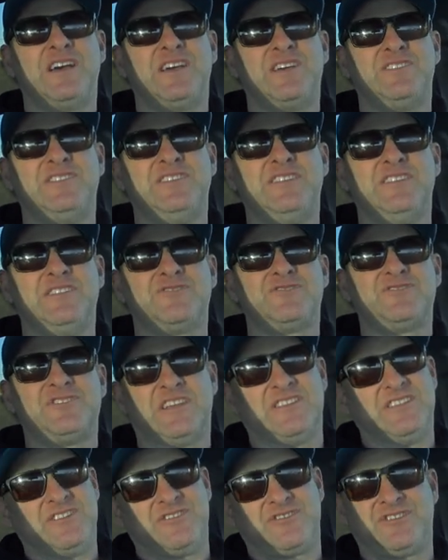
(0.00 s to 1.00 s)
The dealer
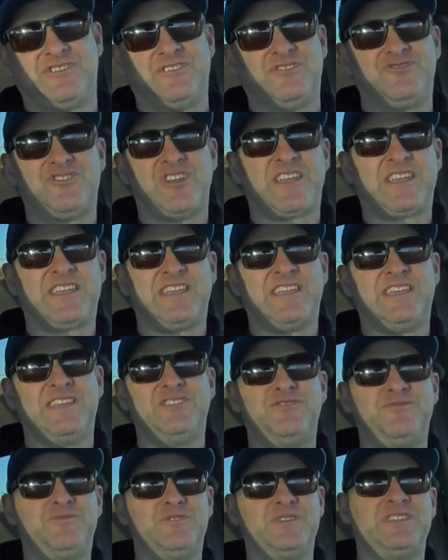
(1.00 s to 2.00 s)
said they're still checking
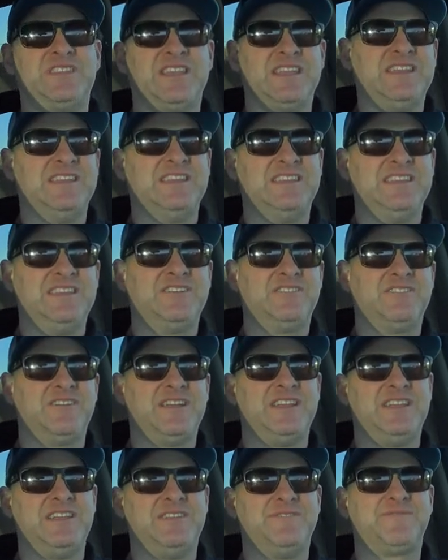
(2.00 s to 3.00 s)
into it. They didn't hear
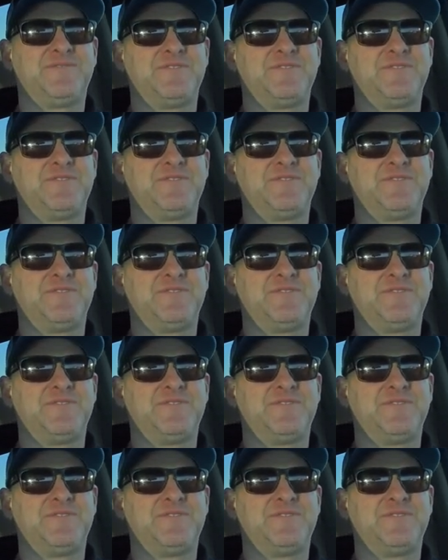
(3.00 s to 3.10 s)
any